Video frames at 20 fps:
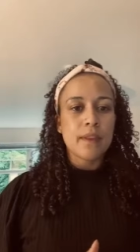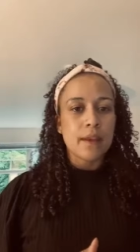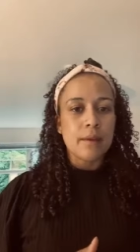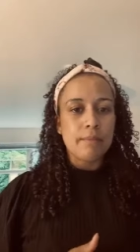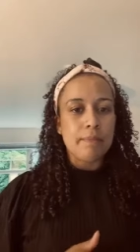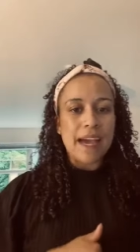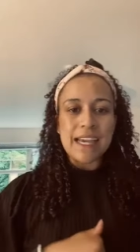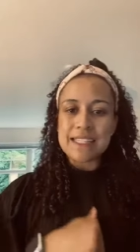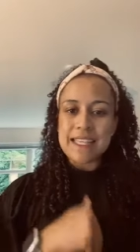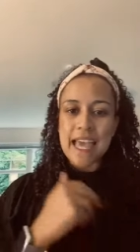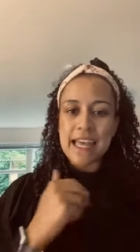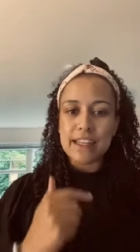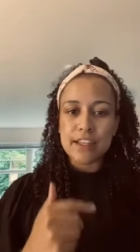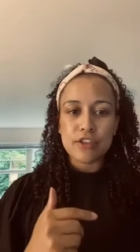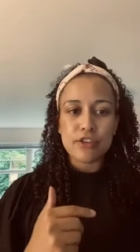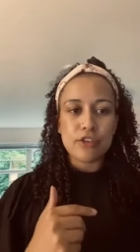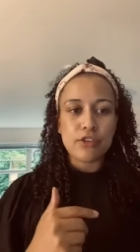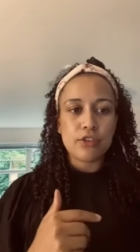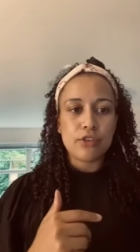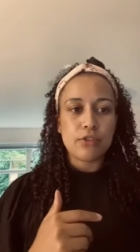By
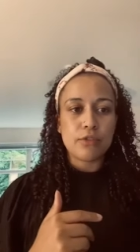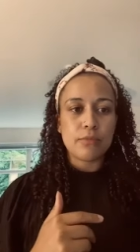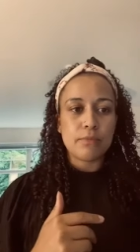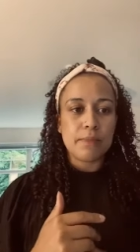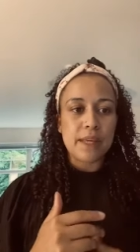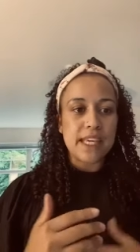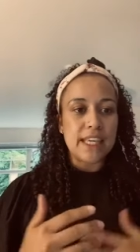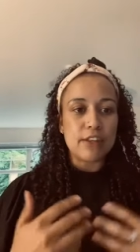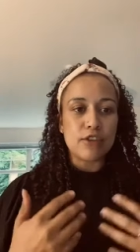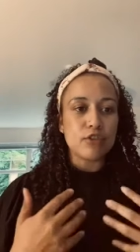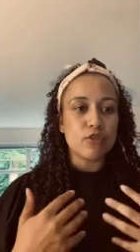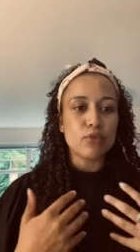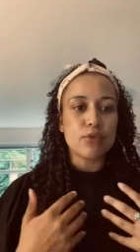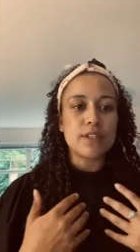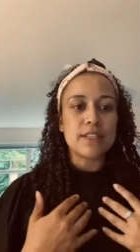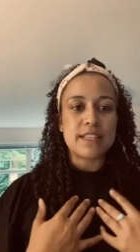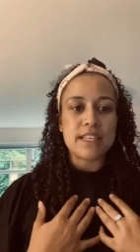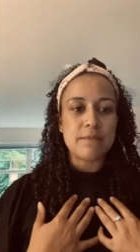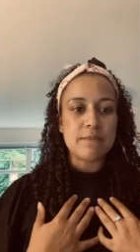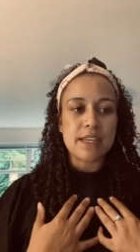telling you me you
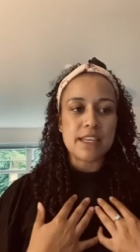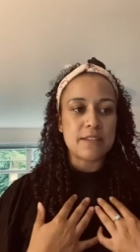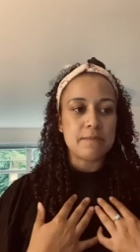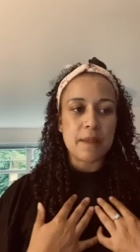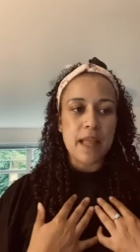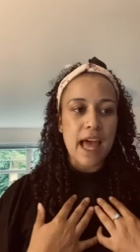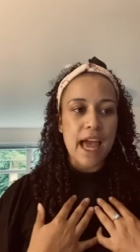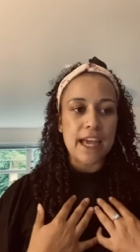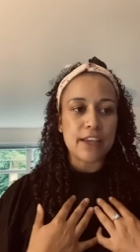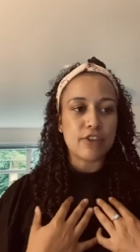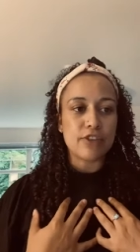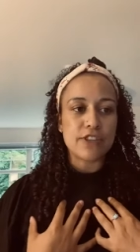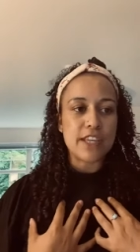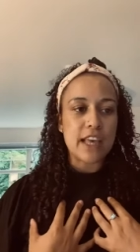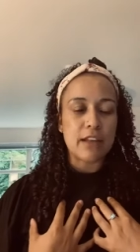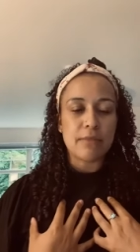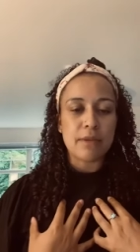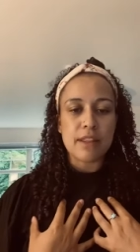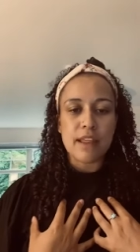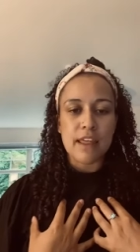don't see me as black, you
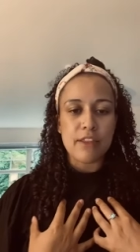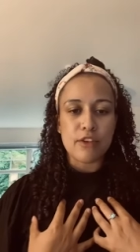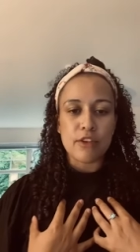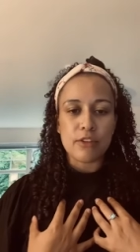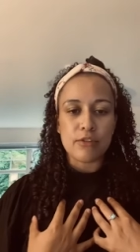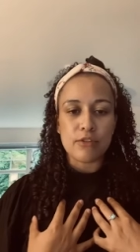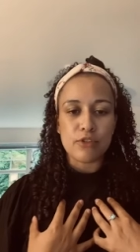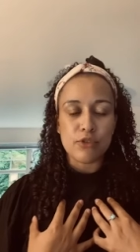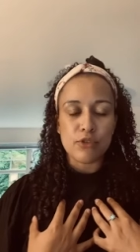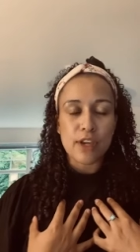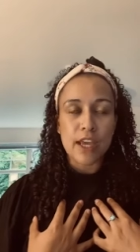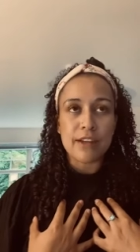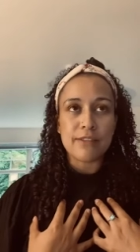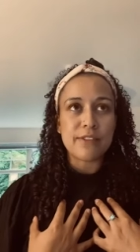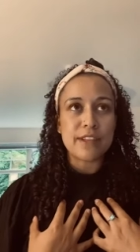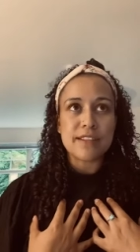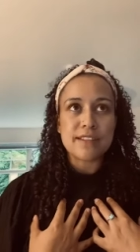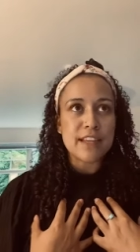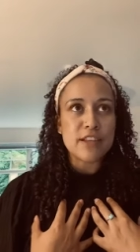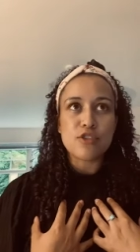tell me that there, you kind
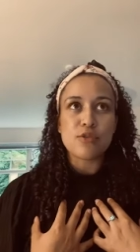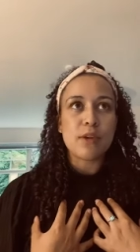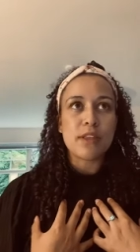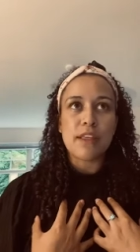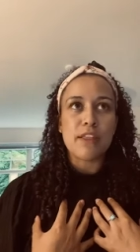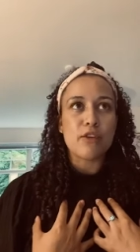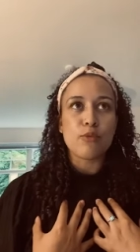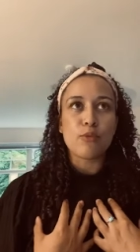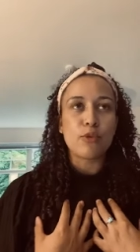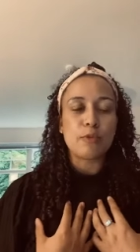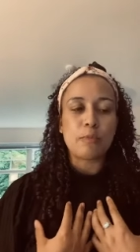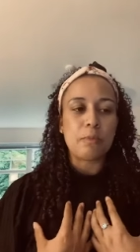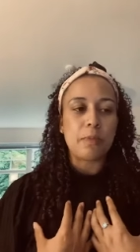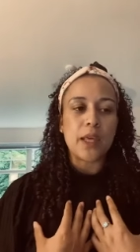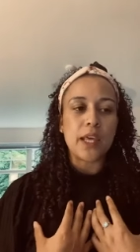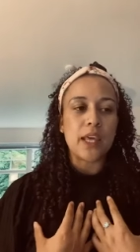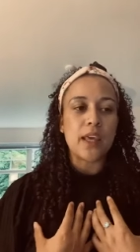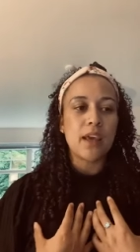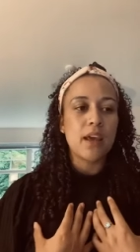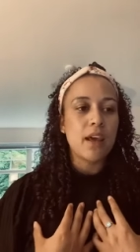of insinuate that there would
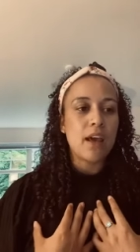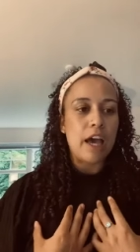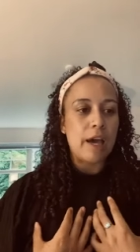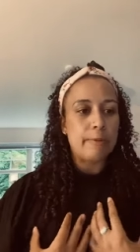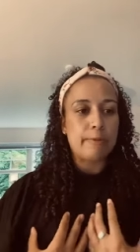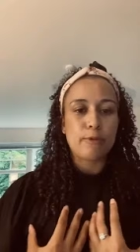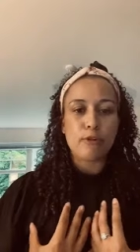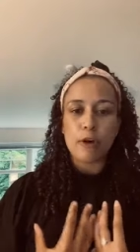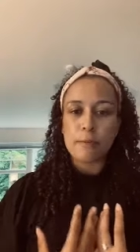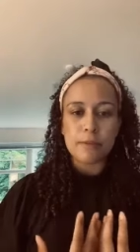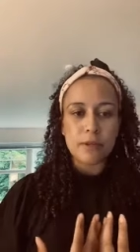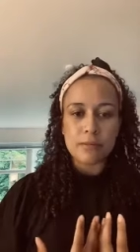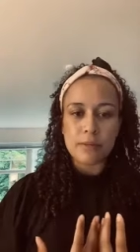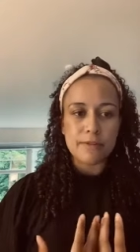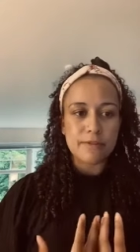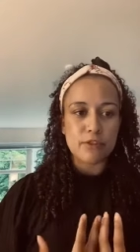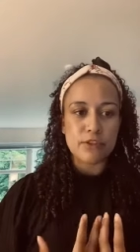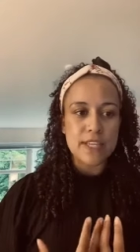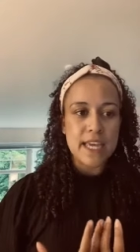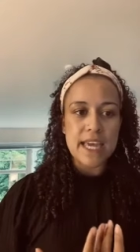be a problem
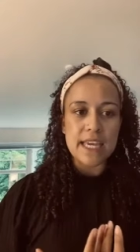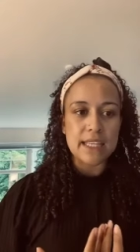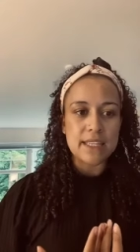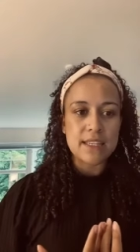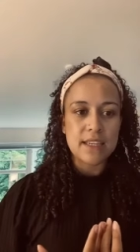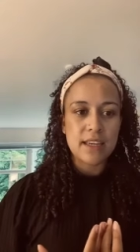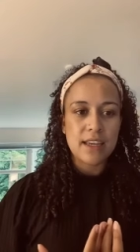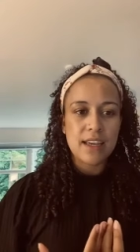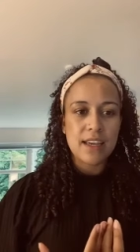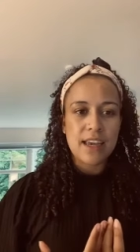if you did,